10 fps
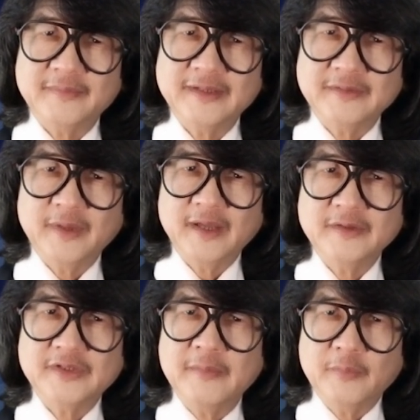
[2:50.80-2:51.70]
This
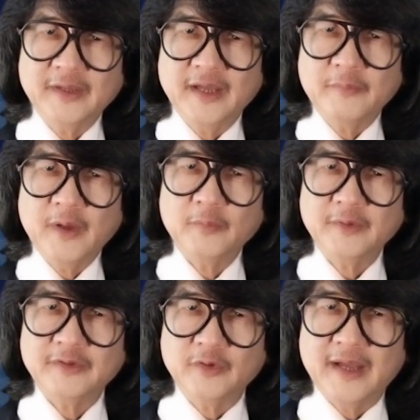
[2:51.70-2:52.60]
partnership will help
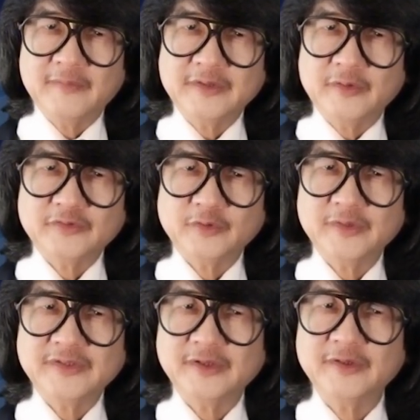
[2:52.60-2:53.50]
open new avenues for
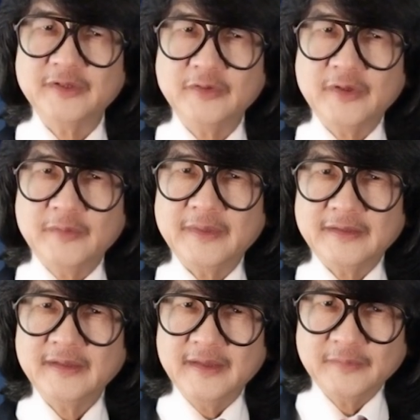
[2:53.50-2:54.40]
research and
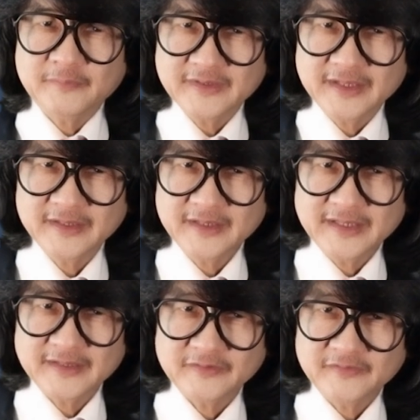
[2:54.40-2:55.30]
treatment
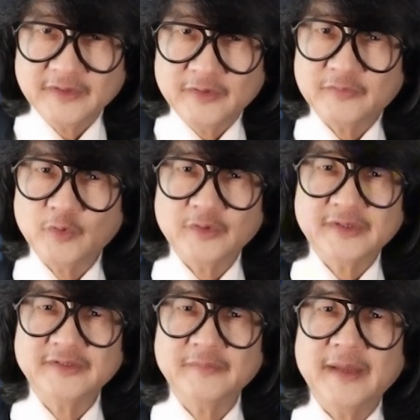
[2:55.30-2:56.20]
particularly in the field of
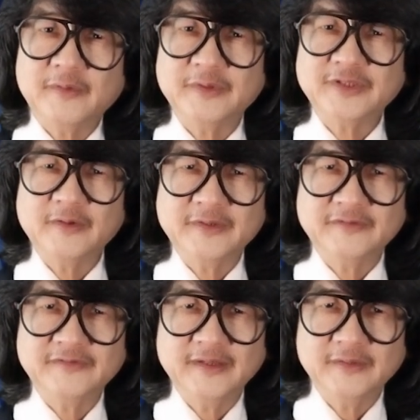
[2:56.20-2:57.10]
autism and
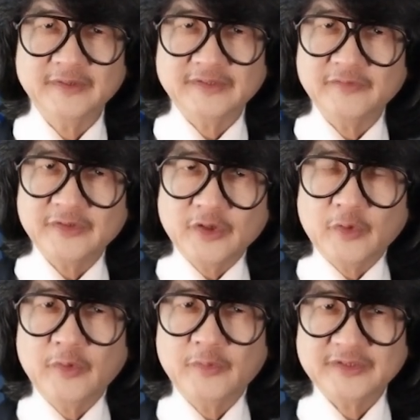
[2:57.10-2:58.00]
regenerative therapies for
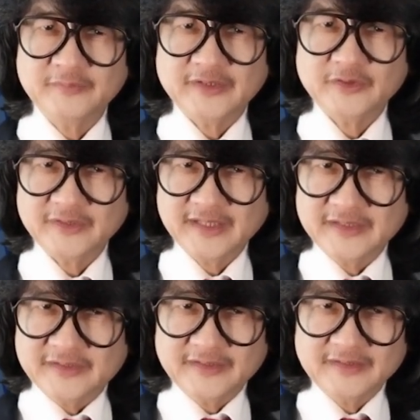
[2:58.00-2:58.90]
children with special
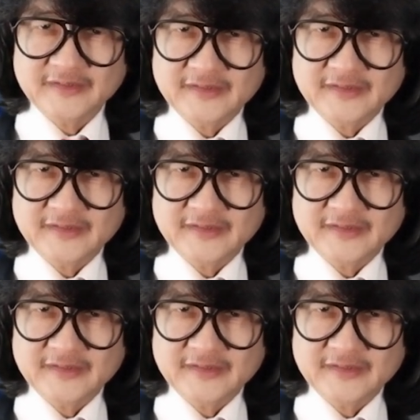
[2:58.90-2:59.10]
needs.